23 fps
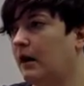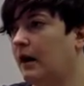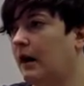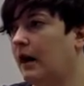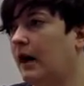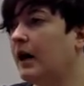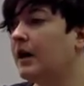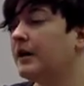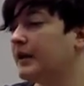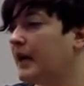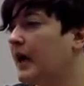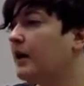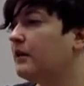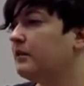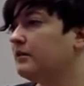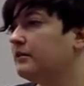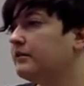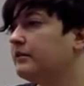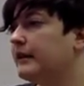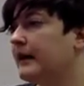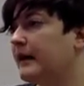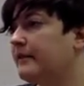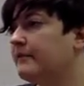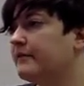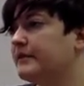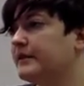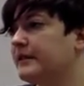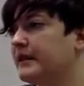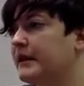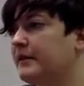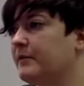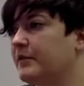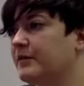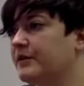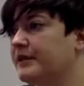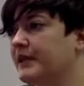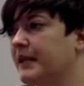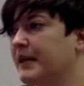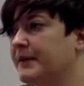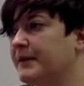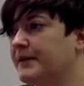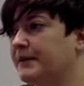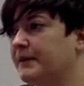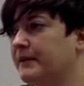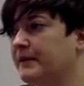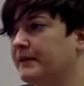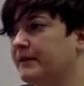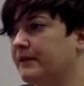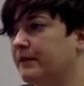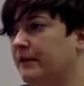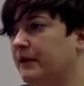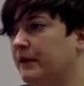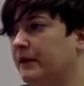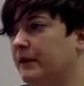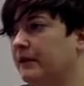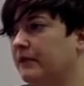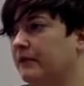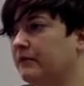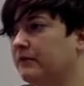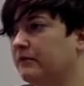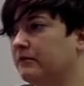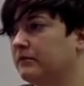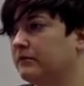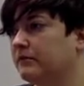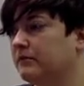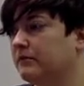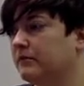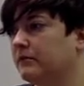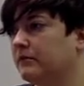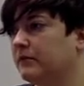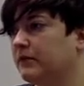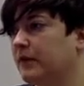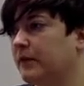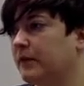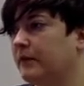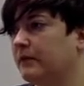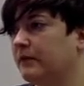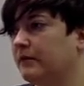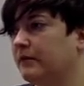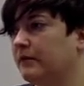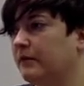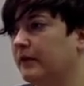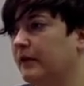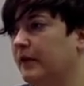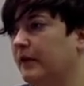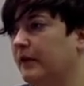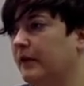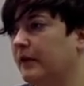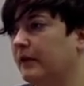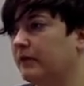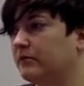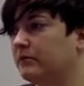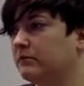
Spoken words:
Yeah. Okay. I would say most times if it hits the ground, I'll come and help out.